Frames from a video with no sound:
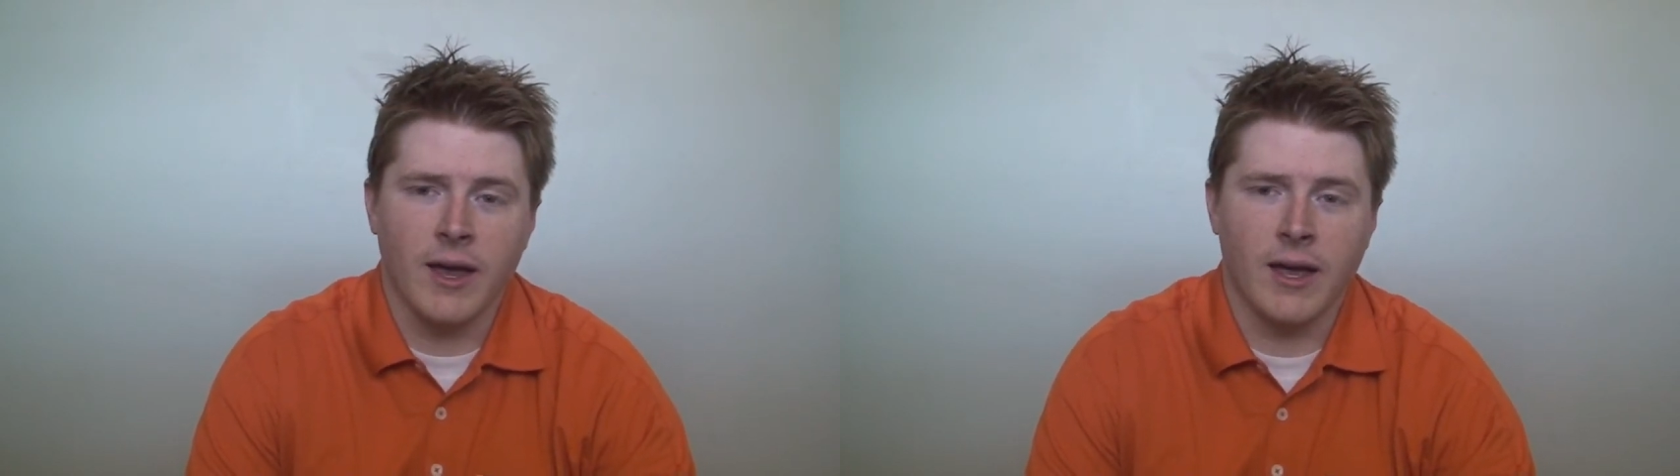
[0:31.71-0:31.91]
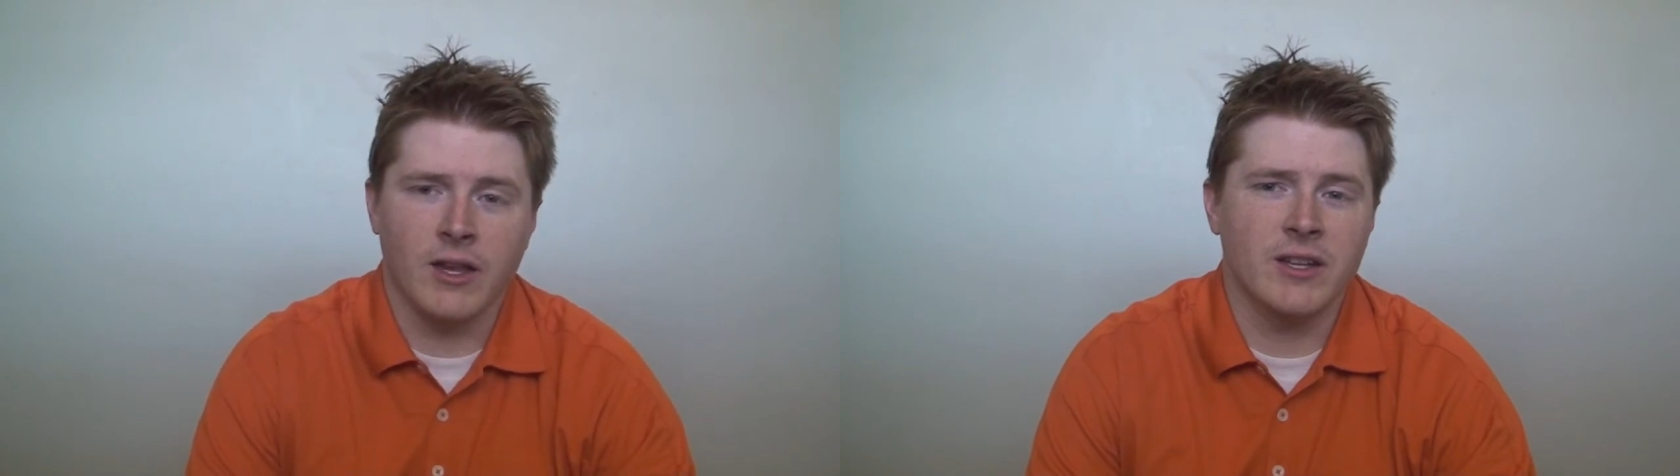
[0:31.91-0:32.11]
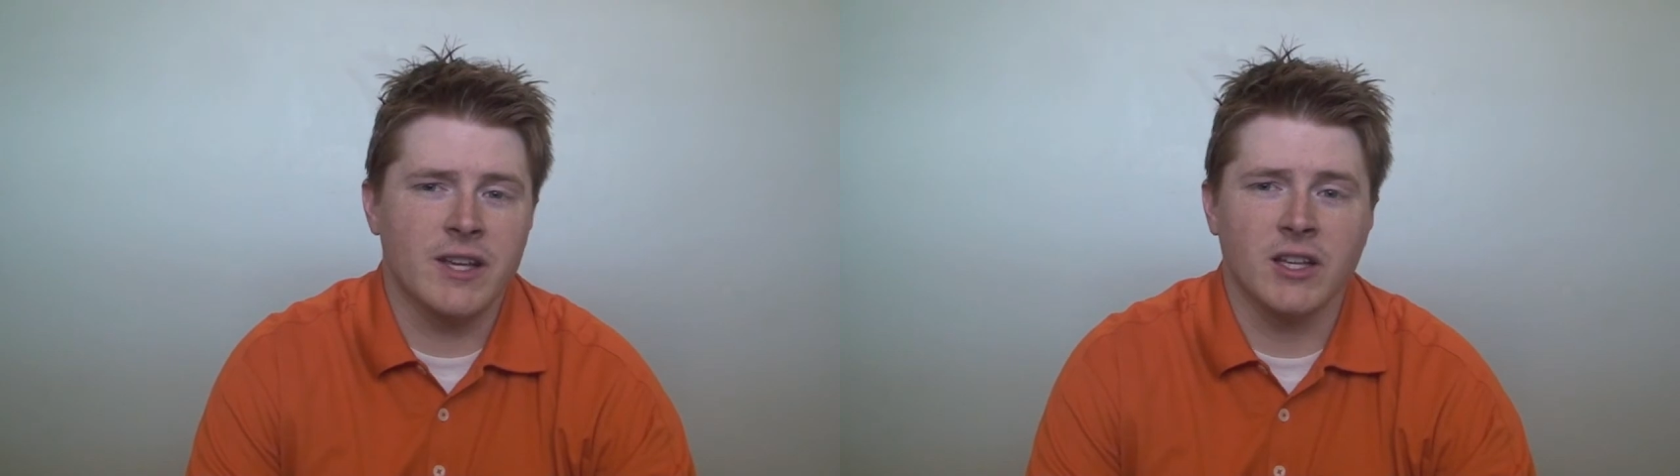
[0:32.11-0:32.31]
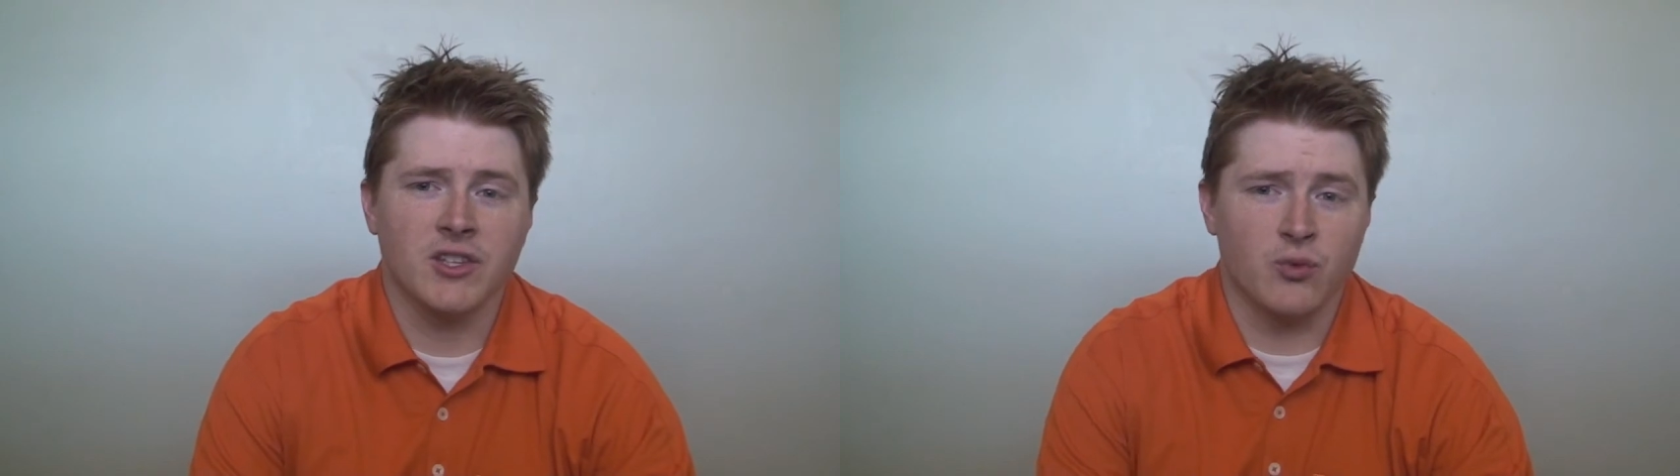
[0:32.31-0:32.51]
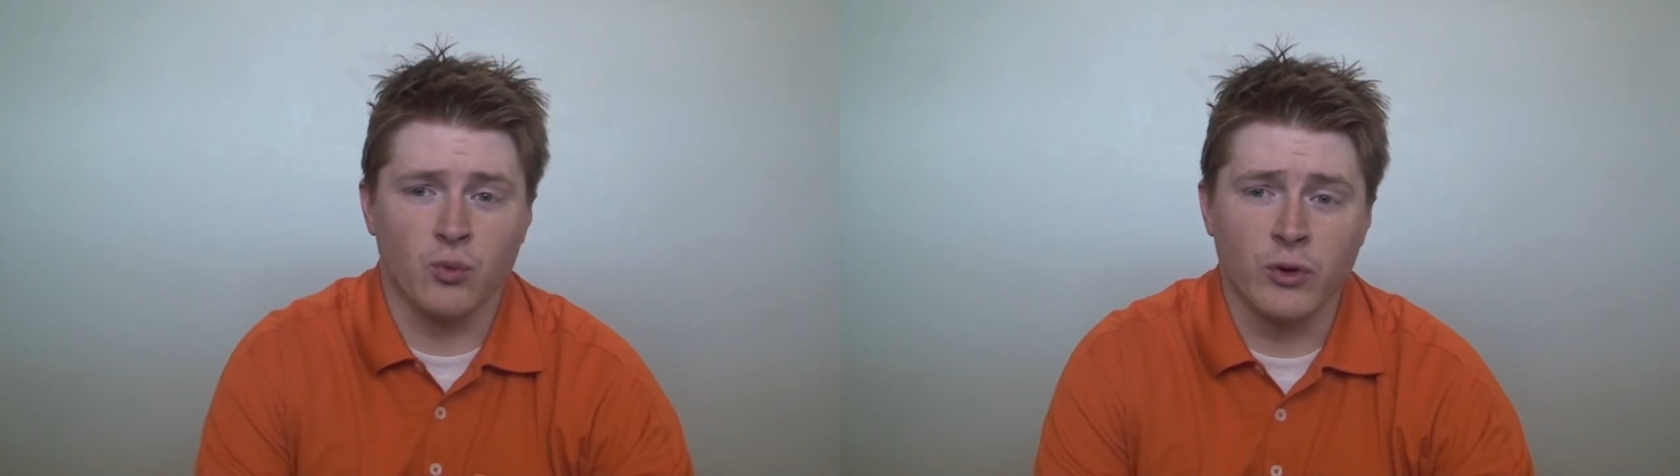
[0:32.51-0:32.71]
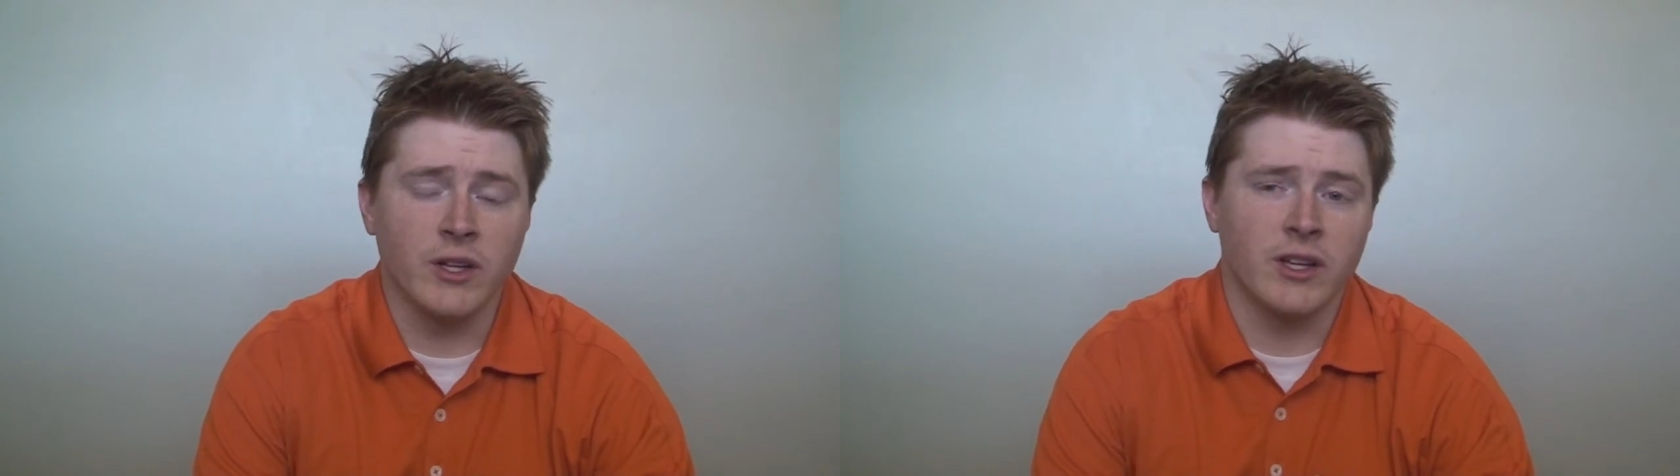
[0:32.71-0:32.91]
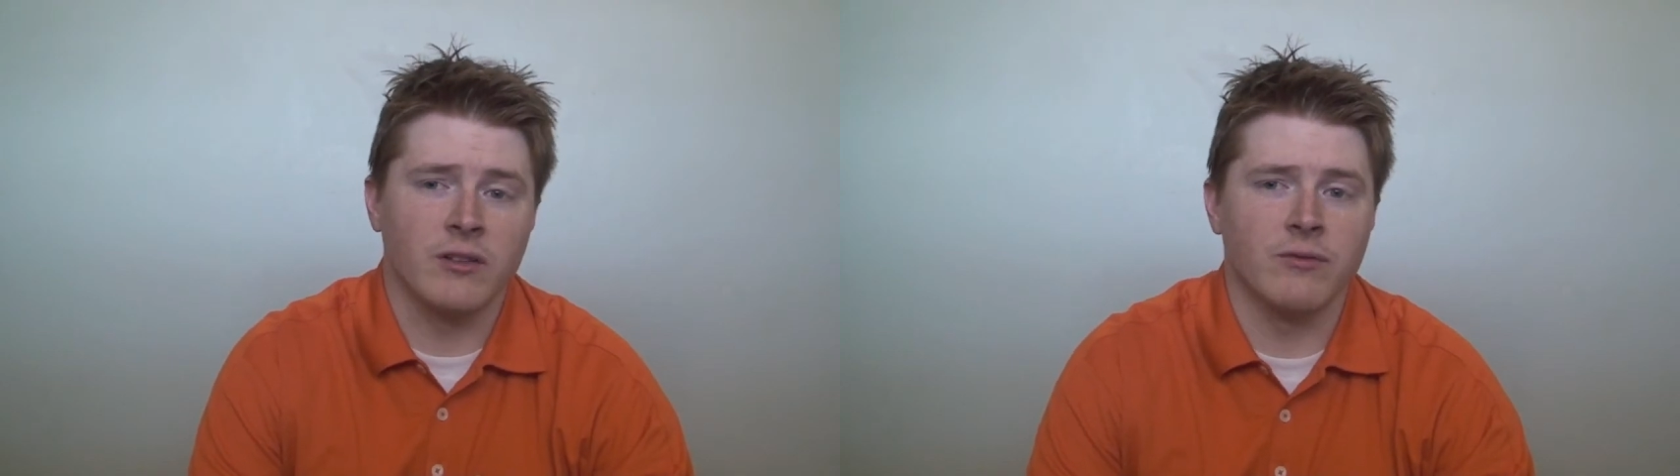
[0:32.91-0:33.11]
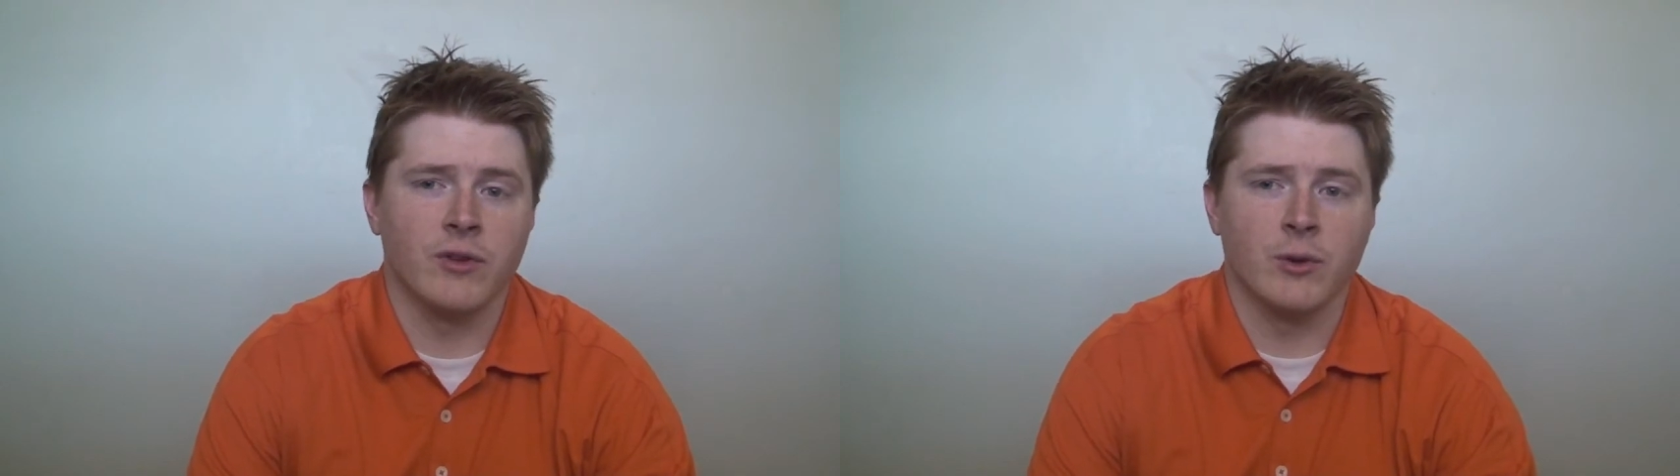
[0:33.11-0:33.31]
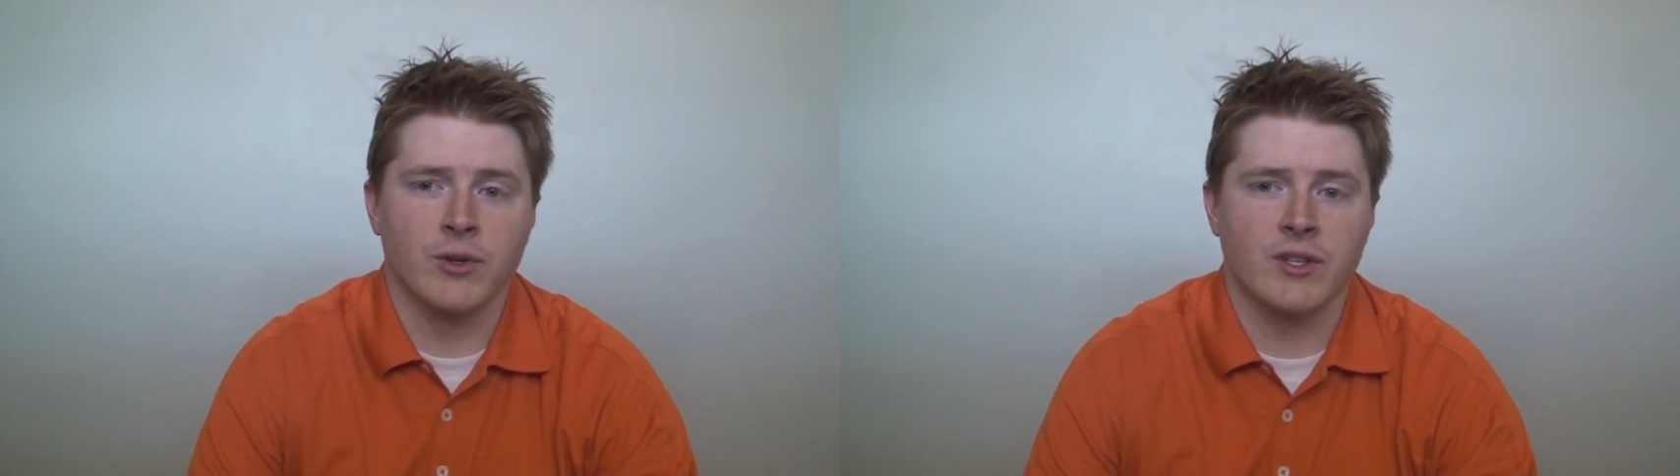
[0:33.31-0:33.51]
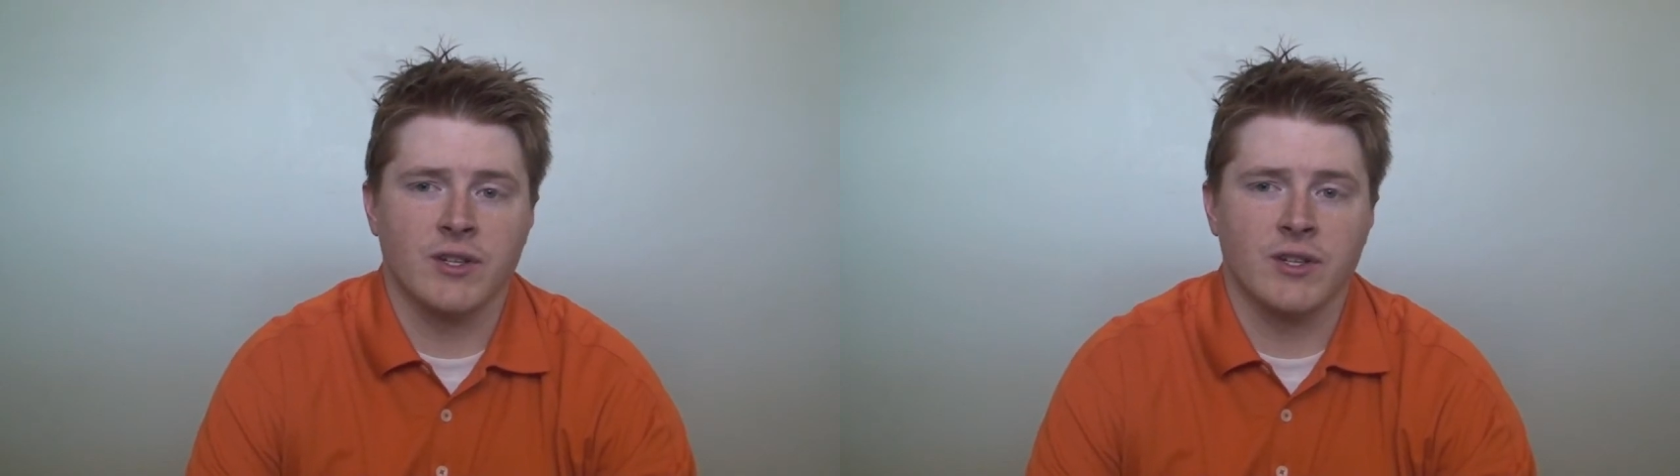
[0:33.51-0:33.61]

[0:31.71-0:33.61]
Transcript: and you can tell he's really confused.